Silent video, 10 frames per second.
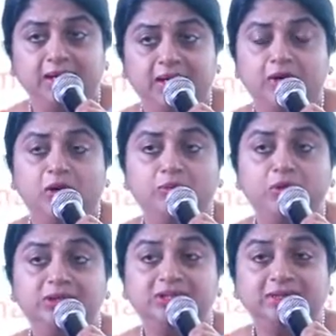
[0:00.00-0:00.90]
and
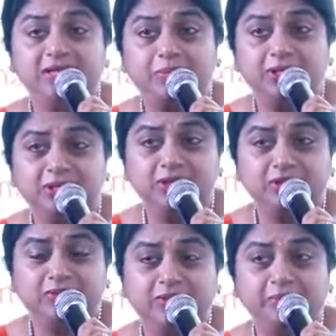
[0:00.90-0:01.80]
almost 30%
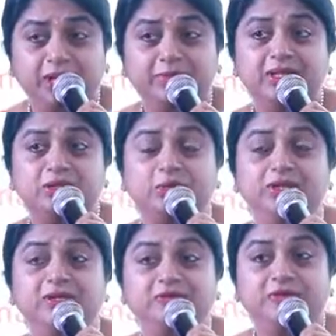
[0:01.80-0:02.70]
of the payments
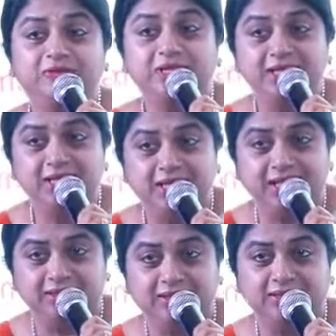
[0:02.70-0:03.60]
within 15
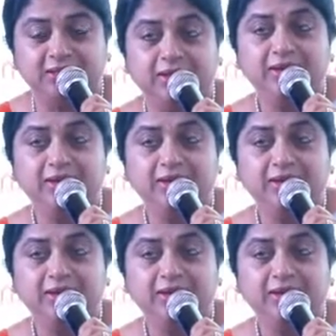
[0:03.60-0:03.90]
days